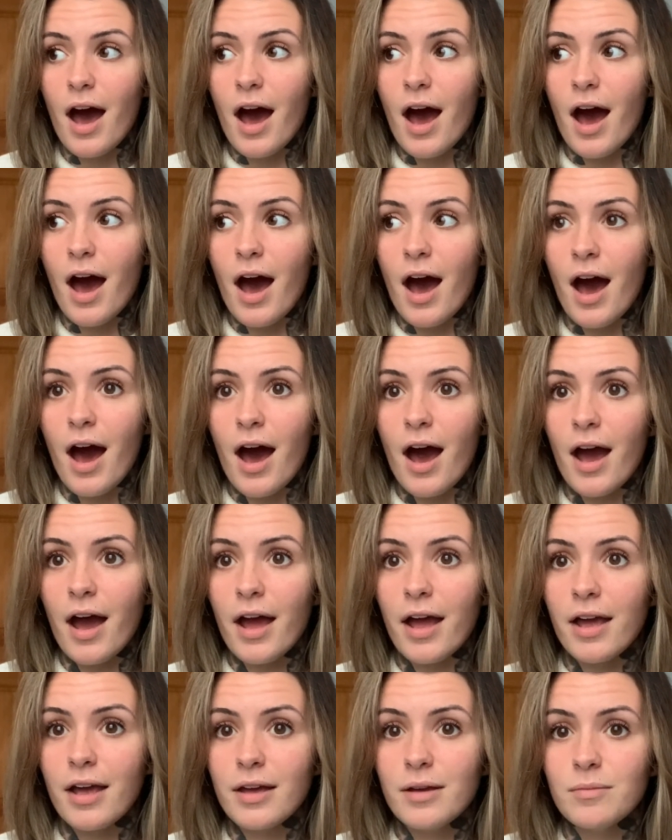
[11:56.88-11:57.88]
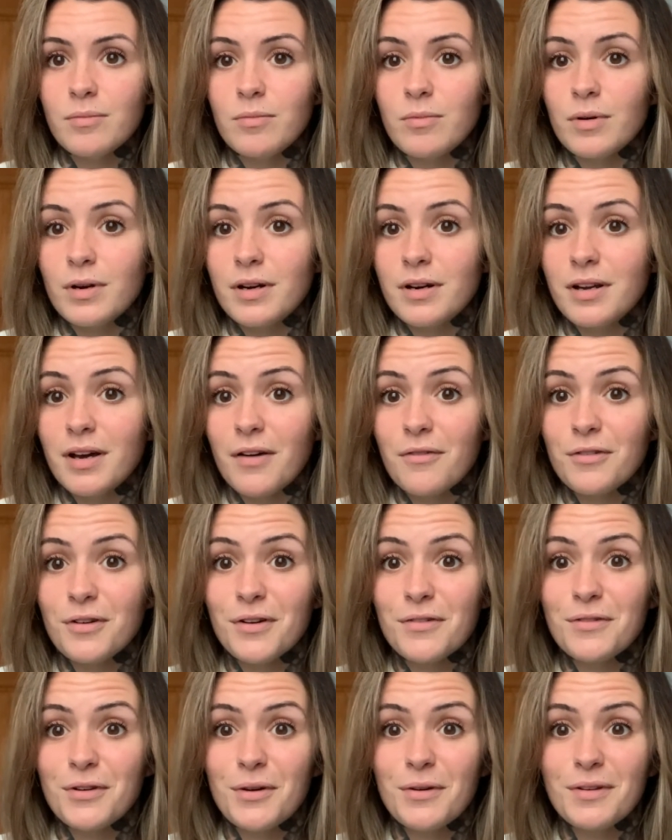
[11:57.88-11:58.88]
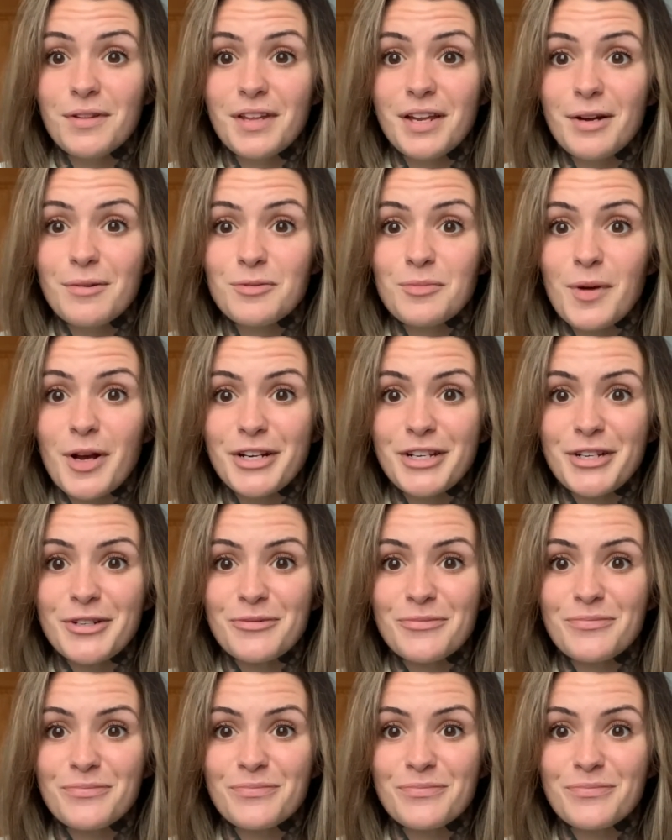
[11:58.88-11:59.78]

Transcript: I would never have known that I was pregnant.